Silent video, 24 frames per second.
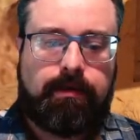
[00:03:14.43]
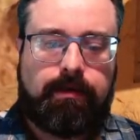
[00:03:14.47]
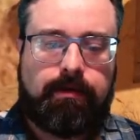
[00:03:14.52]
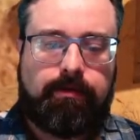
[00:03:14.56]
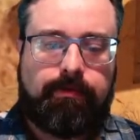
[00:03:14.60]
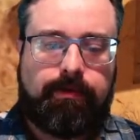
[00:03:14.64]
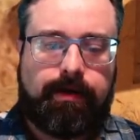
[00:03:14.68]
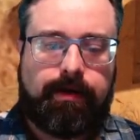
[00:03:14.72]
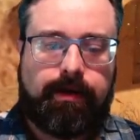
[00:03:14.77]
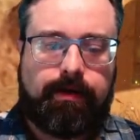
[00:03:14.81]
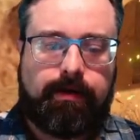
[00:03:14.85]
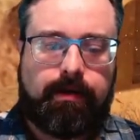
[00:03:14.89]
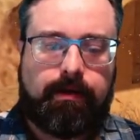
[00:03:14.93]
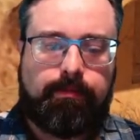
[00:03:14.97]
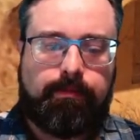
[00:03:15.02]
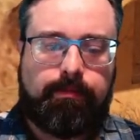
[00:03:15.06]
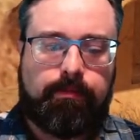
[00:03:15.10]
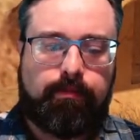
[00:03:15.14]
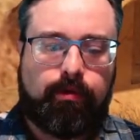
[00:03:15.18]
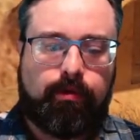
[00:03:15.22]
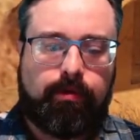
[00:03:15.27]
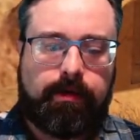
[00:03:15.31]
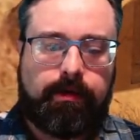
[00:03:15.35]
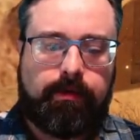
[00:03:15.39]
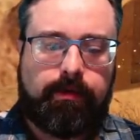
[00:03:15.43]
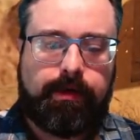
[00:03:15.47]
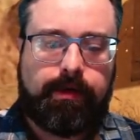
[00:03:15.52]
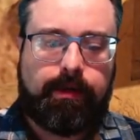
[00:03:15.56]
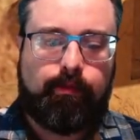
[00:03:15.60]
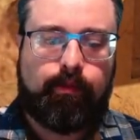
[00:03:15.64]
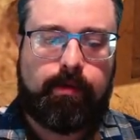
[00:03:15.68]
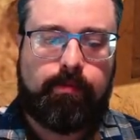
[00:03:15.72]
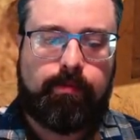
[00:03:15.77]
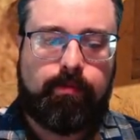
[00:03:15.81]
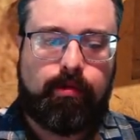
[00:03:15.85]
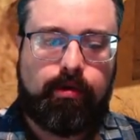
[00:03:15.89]
We get a couple more. Can we
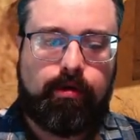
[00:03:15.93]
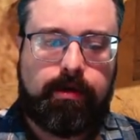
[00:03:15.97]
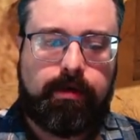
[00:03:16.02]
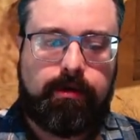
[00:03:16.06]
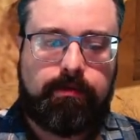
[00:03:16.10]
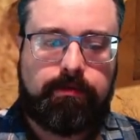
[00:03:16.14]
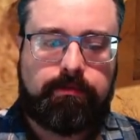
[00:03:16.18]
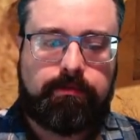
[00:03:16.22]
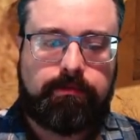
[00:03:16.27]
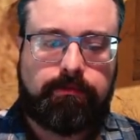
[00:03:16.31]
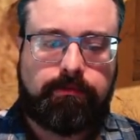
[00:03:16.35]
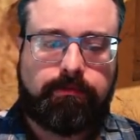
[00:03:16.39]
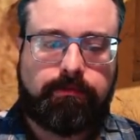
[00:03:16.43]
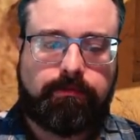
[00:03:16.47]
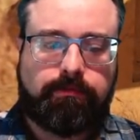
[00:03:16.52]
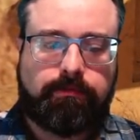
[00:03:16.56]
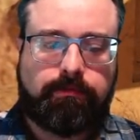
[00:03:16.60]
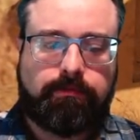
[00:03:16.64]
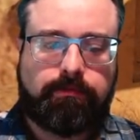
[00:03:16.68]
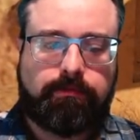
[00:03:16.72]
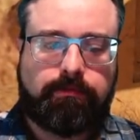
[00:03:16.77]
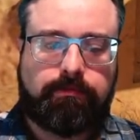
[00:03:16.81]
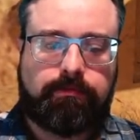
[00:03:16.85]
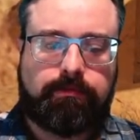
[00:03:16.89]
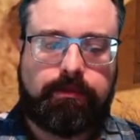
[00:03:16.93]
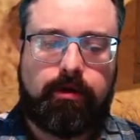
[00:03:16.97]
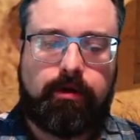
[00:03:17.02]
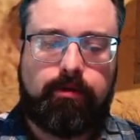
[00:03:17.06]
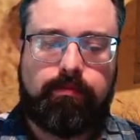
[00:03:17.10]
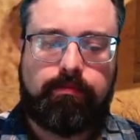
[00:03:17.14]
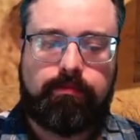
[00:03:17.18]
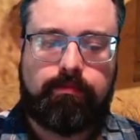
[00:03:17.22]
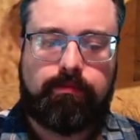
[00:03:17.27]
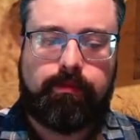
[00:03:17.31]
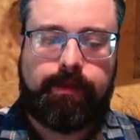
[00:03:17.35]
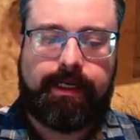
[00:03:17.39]
get one more? Nope,
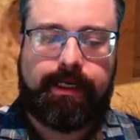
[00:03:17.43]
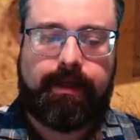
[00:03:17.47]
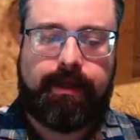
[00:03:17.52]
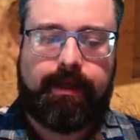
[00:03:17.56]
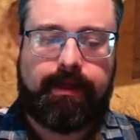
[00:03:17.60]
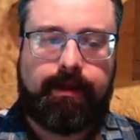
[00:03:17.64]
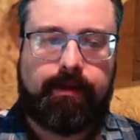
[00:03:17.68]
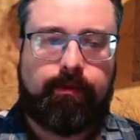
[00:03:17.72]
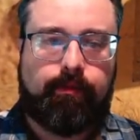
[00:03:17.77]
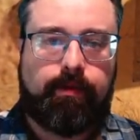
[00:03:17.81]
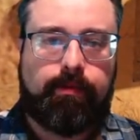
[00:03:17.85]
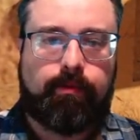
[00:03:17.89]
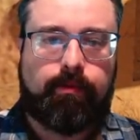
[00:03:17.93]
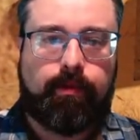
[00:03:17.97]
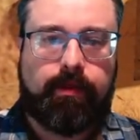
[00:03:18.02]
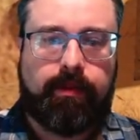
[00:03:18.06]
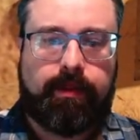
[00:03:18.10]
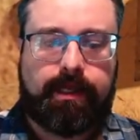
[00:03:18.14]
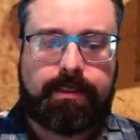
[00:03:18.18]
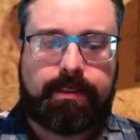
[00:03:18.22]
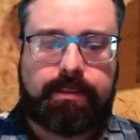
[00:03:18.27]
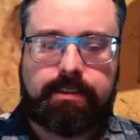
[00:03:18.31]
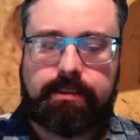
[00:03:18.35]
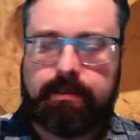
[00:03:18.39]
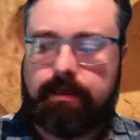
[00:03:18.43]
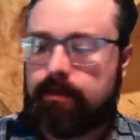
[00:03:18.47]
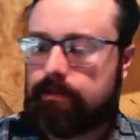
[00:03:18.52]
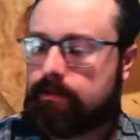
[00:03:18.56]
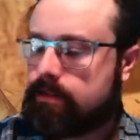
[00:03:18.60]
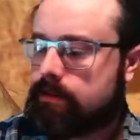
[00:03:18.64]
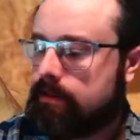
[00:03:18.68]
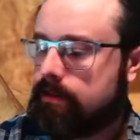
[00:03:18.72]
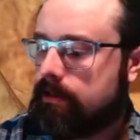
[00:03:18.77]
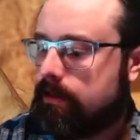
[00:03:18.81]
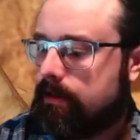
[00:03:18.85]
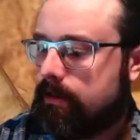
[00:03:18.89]
we can't get one more. That
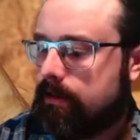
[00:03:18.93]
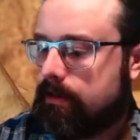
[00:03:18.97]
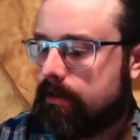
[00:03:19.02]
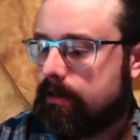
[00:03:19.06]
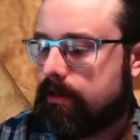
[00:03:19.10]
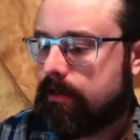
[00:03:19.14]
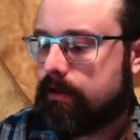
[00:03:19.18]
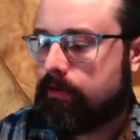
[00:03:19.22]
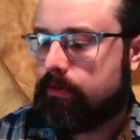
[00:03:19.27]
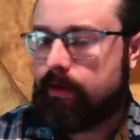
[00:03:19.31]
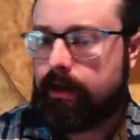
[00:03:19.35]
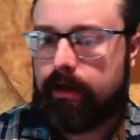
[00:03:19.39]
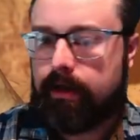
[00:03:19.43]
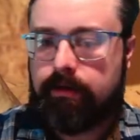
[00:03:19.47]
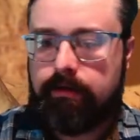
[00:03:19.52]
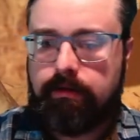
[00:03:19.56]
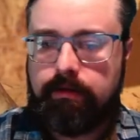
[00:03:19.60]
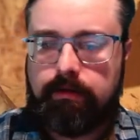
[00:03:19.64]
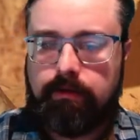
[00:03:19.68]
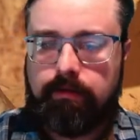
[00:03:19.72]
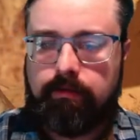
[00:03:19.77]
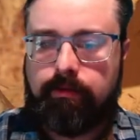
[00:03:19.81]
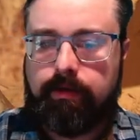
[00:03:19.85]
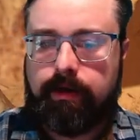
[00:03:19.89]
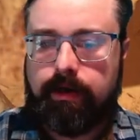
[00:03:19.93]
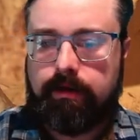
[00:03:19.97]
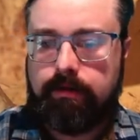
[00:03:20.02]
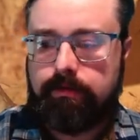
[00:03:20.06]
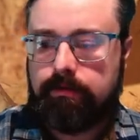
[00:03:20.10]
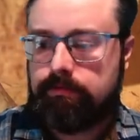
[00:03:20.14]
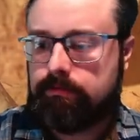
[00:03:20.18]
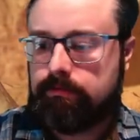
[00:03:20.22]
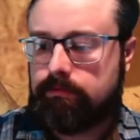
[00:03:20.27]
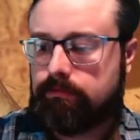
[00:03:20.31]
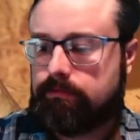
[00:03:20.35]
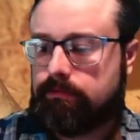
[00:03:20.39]
sucks. Okay, well,
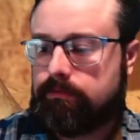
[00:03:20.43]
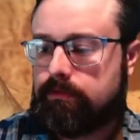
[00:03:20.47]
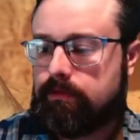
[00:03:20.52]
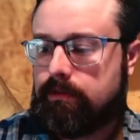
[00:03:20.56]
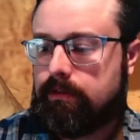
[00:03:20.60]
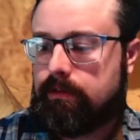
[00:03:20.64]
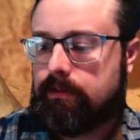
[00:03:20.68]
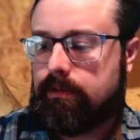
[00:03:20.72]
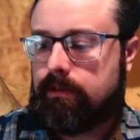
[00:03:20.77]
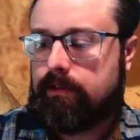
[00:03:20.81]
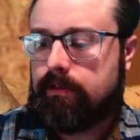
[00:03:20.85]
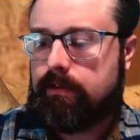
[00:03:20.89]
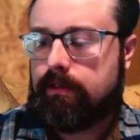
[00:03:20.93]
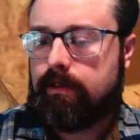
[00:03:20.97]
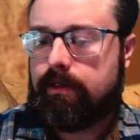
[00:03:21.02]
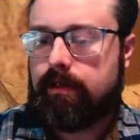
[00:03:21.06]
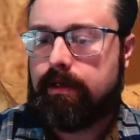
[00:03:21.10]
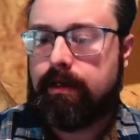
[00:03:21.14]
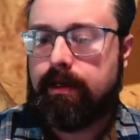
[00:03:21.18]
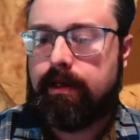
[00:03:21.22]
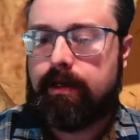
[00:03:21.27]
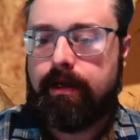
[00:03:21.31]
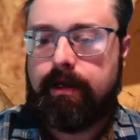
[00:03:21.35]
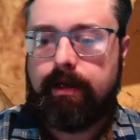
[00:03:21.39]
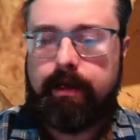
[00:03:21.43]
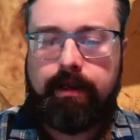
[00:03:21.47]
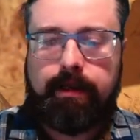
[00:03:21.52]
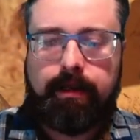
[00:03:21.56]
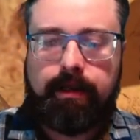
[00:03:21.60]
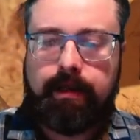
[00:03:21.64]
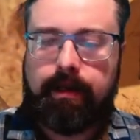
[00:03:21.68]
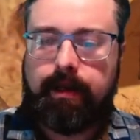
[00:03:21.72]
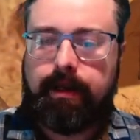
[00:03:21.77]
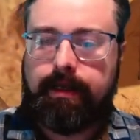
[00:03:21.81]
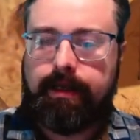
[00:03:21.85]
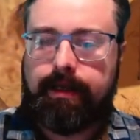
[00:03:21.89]

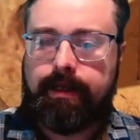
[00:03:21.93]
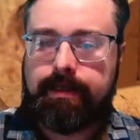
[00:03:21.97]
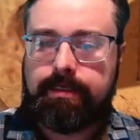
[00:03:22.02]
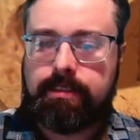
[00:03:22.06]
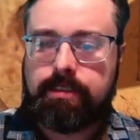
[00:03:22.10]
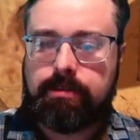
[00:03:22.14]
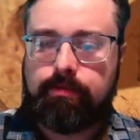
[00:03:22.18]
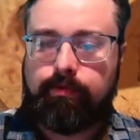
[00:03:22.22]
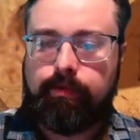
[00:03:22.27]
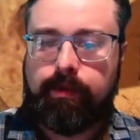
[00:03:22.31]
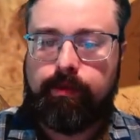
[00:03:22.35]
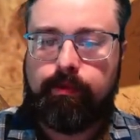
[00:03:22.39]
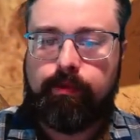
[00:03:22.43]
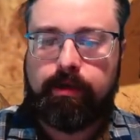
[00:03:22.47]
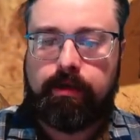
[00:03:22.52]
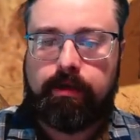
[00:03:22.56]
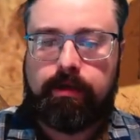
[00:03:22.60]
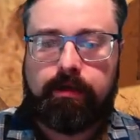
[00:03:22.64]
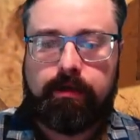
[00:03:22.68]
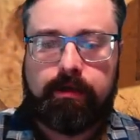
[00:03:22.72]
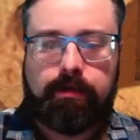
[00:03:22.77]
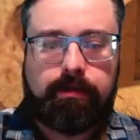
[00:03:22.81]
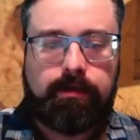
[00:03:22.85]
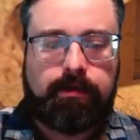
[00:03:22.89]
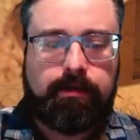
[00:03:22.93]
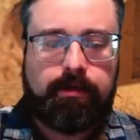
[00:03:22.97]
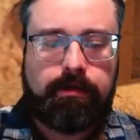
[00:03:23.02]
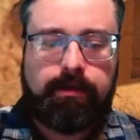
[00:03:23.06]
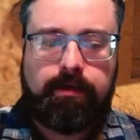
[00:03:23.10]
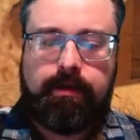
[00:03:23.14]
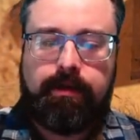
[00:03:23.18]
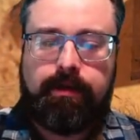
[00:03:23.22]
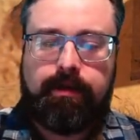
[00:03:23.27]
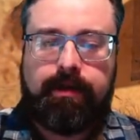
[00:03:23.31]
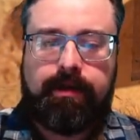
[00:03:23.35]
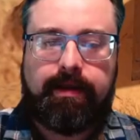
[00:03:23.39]
I guess we will
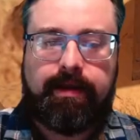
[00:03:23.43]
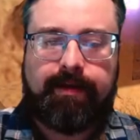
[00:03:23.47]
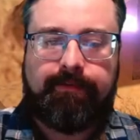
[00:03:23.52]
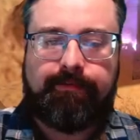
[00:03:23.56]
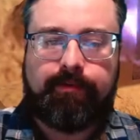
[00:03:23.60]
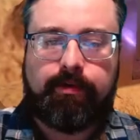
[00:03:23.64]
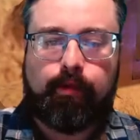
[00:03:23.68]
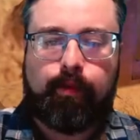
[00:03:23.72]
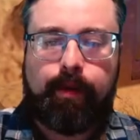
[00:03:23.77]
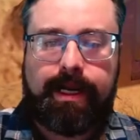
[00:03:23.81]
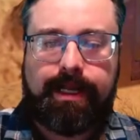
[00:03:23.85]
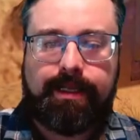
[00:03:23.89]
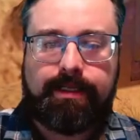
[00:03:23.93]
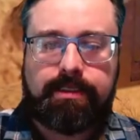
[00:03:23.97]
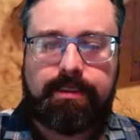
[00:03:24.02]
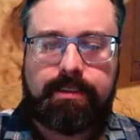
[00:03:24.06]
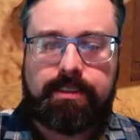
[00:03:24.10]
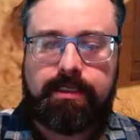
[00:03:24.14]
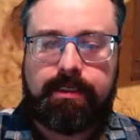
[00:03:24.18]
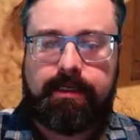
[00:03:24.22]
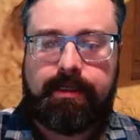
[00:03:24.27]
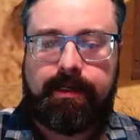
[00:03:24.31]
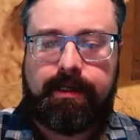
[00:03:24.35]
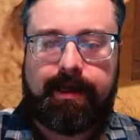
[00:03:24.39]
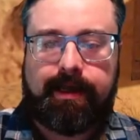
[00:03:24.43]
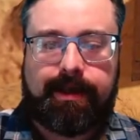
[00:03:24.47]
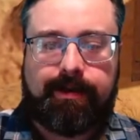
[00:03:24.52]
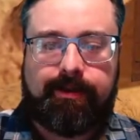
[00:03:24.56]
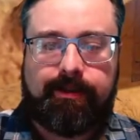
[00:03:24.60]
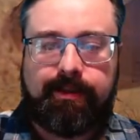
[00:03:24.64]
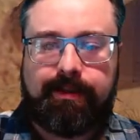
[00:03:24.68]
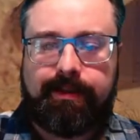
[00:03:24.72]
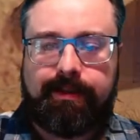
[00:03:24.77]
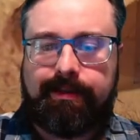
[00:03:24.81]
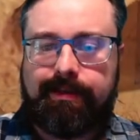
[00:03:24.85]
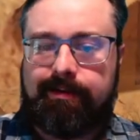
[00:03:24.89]
have to wait and see. I
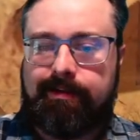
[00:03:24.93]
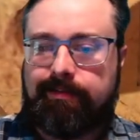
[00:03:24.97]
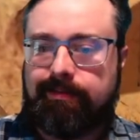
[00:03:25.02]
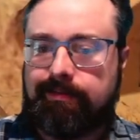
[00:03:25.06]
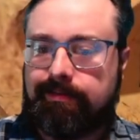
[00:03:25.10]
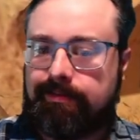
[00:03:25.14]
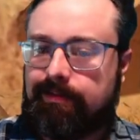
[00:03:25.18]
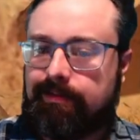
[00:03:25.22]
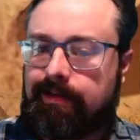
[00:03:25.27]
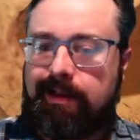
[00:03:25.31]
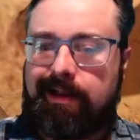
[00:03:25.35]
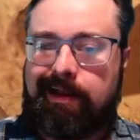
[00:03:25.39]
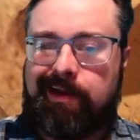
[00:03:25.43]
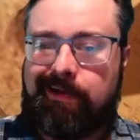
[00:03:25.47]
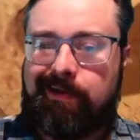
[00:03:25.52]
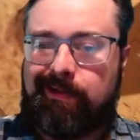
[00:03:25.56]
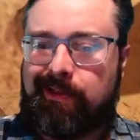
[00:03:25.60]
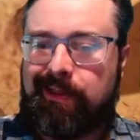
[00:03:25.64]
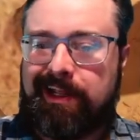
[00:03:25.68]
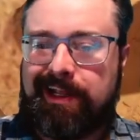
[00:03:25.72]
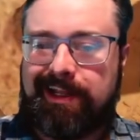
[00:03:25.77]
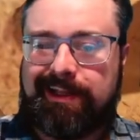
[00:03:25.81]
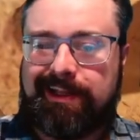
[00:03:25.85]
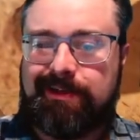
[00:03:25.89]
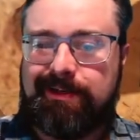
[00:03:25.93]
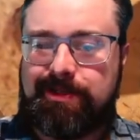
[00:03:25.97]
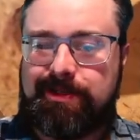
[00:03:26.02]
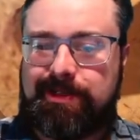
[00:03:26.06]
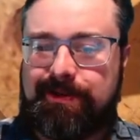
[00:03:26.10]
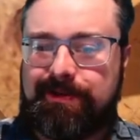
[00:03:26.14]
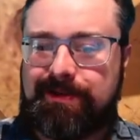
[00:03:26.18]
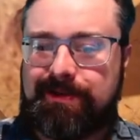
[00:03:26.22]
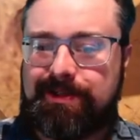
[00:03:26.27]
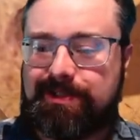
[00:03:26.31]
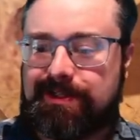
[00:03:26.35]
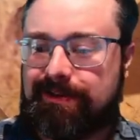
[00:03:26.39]
don't think those
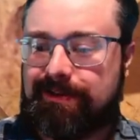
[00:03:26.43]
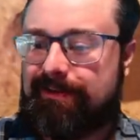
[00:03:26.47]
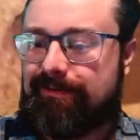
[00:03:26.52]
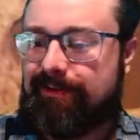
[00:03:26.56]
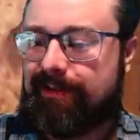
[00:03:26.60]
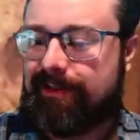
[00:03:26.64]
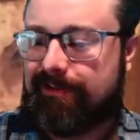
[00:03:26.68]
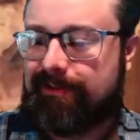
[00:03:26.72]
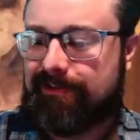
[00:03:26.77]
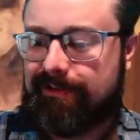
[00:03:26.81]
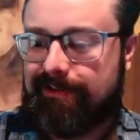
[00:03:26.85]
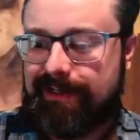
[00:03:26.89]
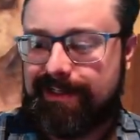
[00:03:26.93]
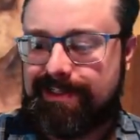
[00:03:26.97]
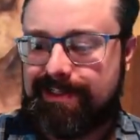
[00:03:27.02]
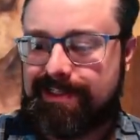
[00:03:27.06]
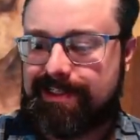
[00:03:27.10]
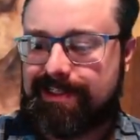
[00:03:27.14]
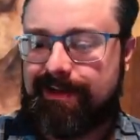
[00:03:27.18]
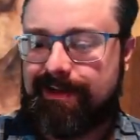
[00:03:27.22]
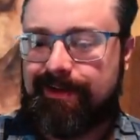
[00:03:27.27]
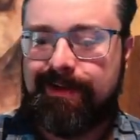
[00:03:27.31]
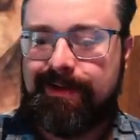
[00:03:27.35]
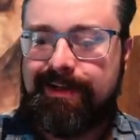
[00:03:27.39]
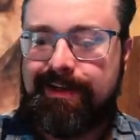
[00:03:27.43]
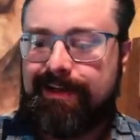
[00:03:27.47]
units are living through this, so